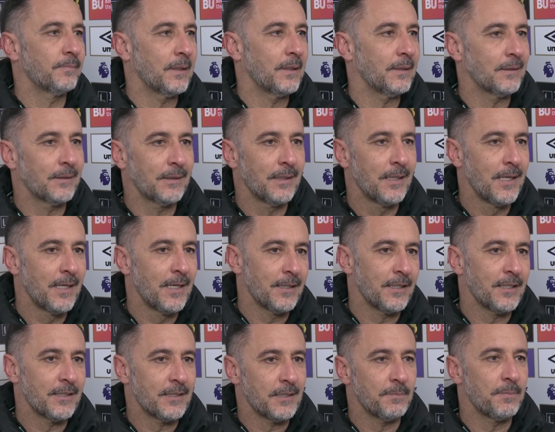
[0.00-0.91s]
And
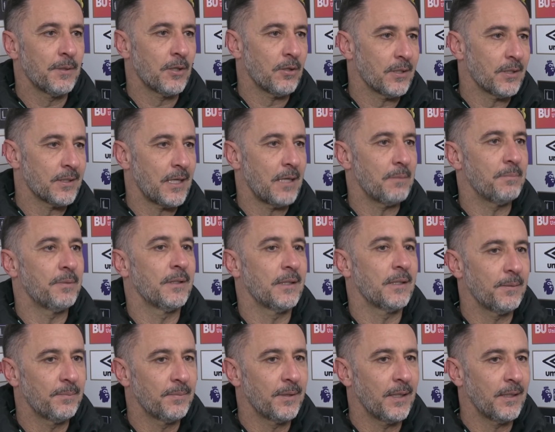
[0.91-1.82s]
this is because I
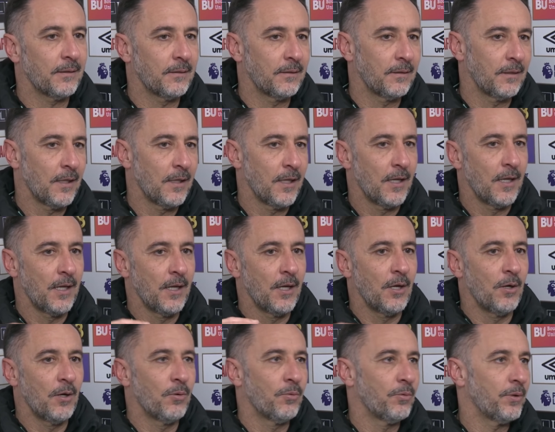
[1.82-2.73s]
believe that
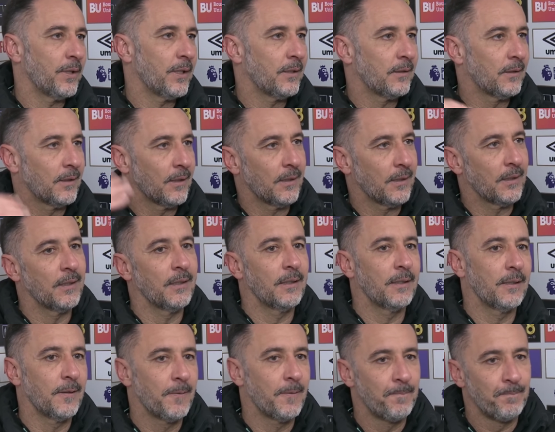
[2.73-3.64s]
with
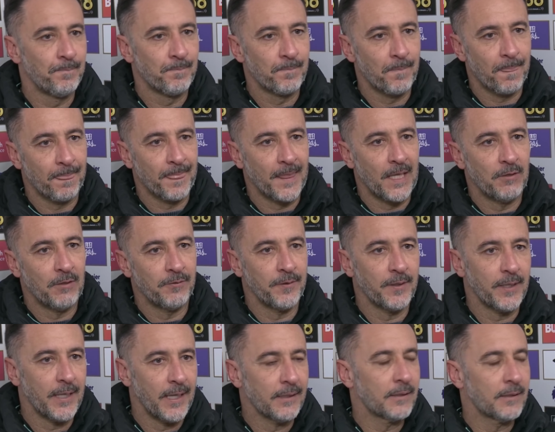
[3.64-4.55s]
if
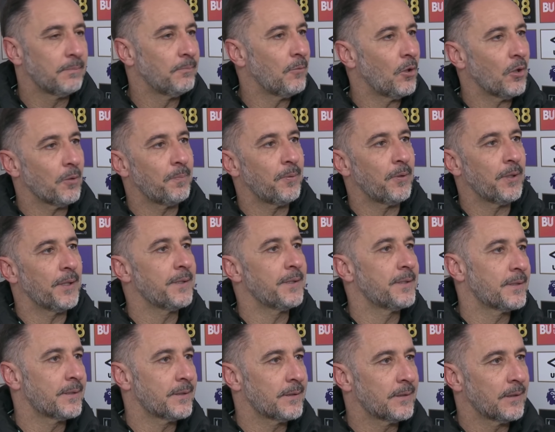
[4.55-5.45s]
we get more
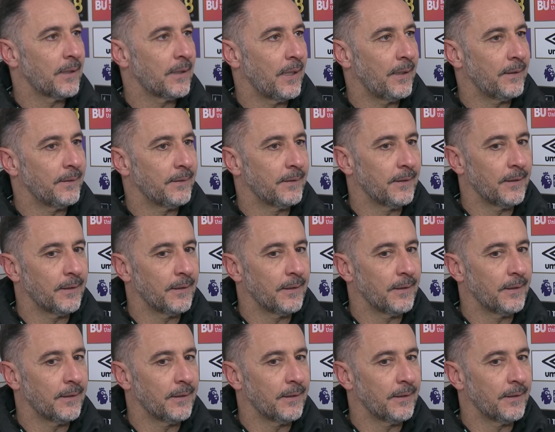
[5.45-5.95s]
points and